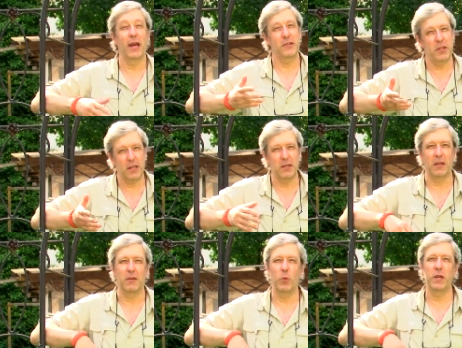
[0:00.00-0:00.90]

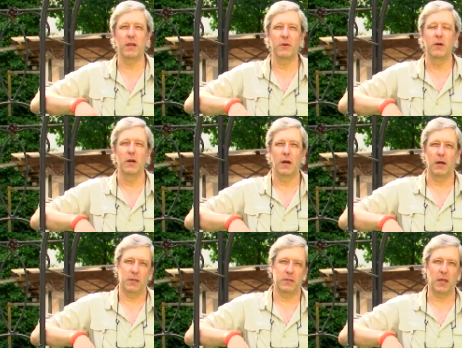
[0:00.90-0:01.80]
technique, a video
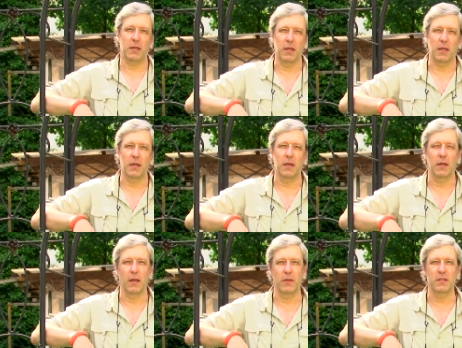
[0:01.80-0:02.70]
on a technique.
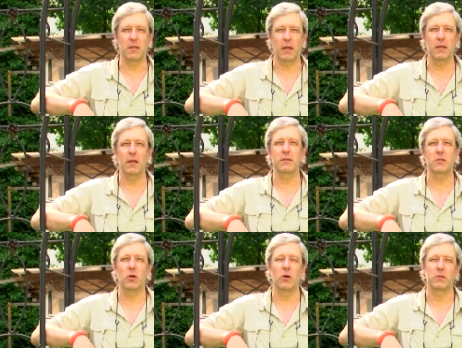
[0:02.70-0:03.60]
And this technique is
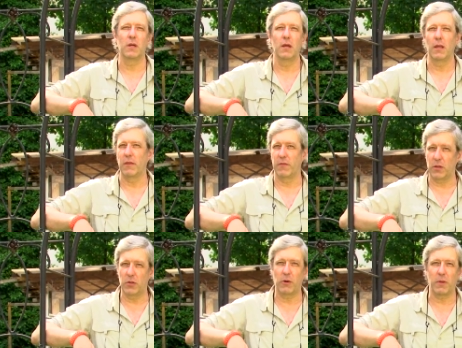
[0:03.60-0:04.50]
called the
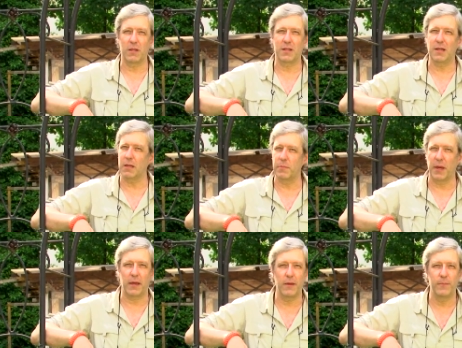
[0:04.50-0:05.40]
Victorian Cut
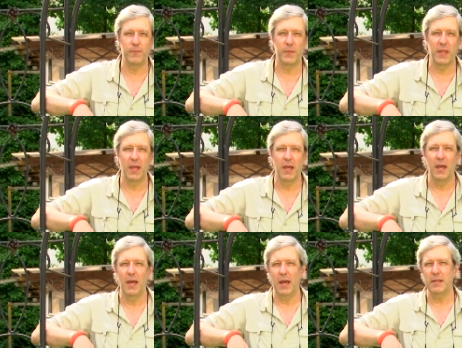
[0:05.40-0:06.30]
Back.
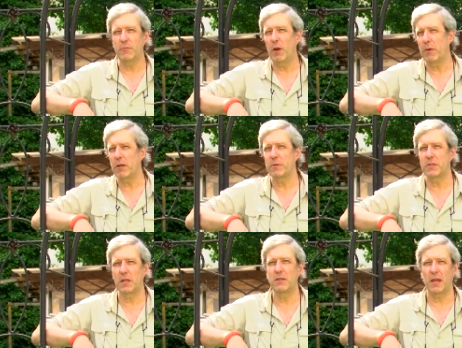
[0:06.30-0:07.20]
It's a very
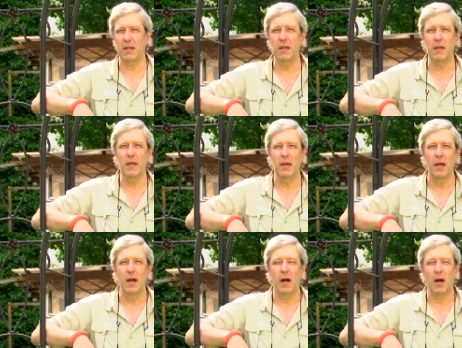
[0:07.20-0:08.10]
interesting technique.
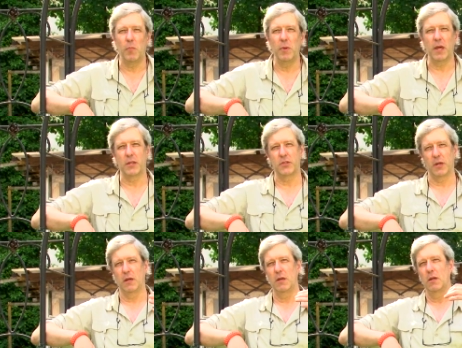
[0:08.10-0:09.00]
It's
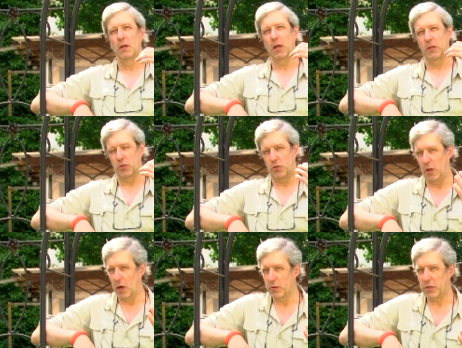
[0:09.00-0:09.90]
a
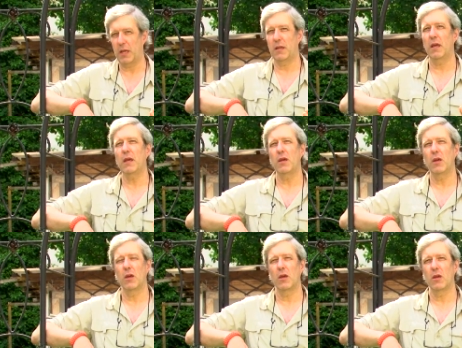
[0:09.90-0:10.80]
slow technique.
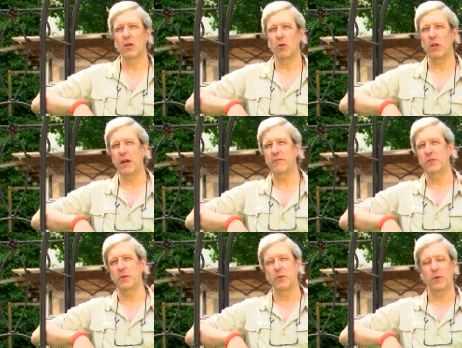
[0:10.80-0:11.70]
You'll have
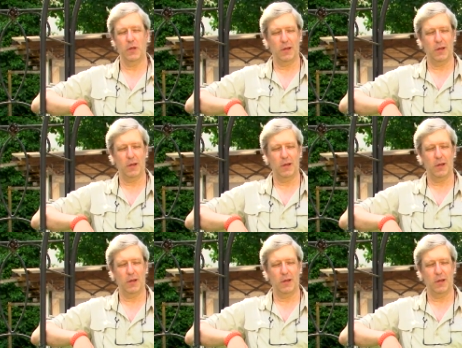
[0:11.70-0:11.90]
to